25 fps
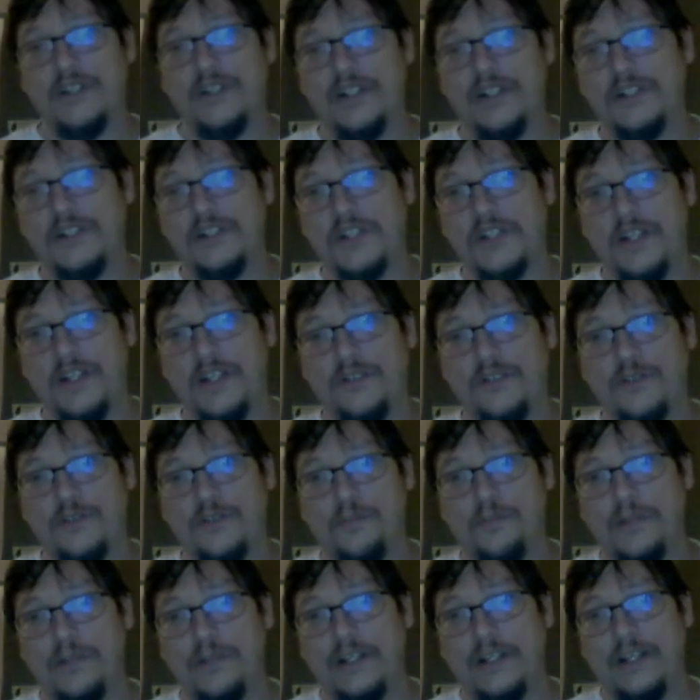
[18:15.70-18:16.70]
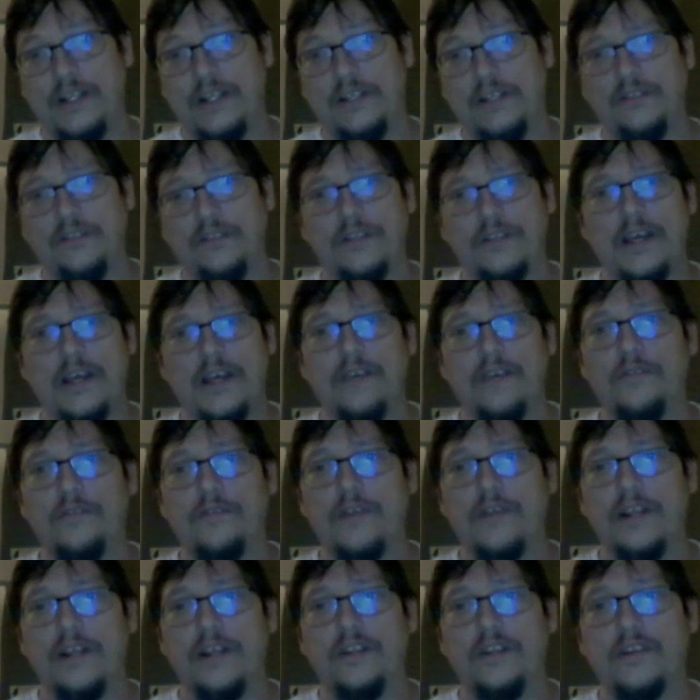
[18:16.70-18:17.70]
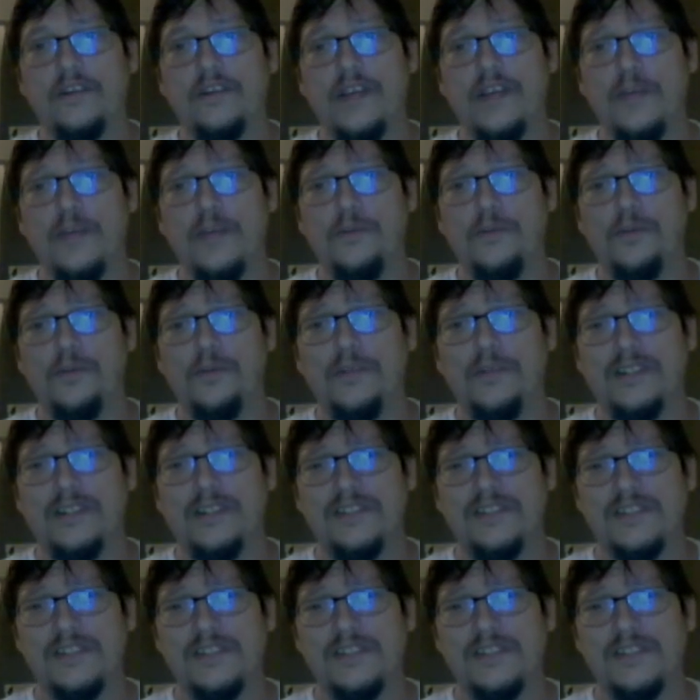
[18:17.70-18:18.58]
Channel, but I don't have regular cable because